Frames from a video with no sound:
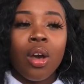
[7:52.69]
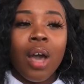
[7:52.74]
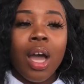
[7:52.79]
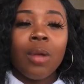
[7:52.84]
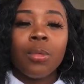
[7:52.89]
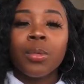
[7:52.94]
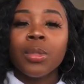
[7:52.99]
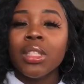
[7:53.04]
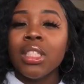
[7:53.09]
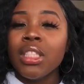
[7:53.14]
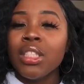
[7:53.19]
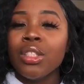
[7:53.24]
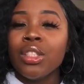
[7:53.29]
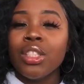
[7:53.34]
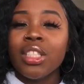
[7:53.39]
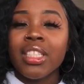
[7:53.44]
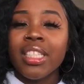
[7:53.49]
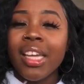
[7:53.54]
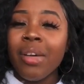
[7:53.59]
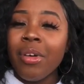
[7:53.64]
I really
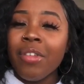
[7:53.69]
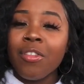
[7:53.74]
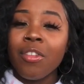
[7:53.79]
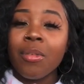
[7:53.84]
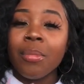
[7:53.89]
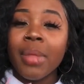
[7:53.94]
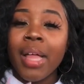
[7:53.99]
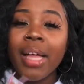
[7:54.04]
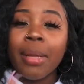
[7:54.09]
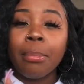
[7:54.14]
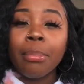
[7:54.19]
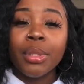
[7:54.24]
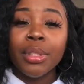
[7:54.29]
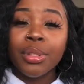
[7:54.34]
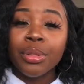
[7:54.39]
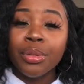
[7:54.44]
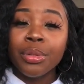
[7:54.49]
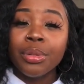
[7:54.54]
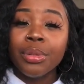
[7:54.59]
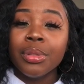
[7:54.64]
stay away from like
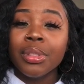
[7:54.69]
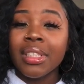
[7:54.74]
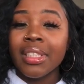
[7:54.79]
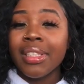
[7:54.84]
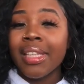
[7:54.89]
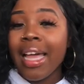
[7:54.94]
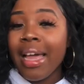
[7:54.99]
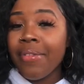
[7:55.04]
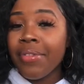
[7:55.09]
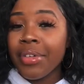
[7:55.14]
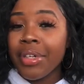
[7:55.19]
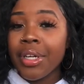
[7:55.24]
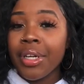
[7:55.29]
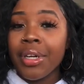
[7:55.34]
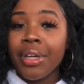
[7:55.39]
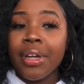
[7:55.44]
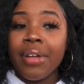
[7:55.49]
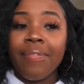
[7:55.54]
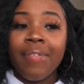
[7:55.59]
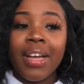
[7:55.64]
blues and
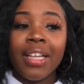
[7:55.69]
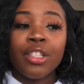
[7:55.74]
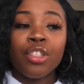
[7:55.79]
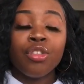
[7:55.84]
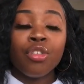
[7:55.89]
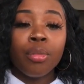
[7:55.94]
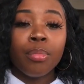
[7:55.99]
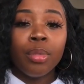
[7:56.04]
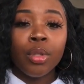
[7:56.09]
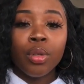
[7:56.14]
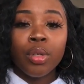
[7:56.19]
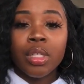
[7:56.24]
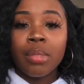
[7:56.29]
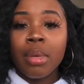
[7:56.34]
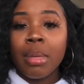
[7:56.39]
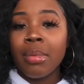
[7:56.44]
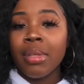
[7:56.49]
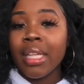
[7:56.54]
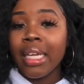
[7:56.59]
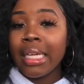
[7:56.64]
lavender. If I do a blue, it's
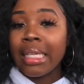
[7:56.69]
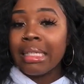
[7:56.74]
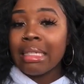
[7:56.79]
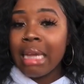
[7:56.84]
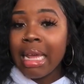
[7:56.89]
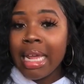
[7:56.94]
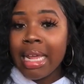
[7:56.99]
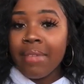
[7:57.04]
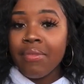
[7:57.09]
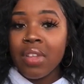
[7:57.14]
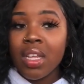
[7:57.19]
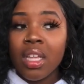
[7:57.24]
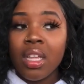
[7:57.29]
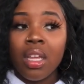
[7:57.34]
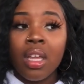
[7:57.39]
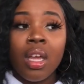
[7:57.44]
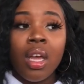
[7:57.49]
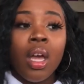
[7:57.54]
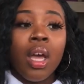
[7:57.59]
maybe like a navy.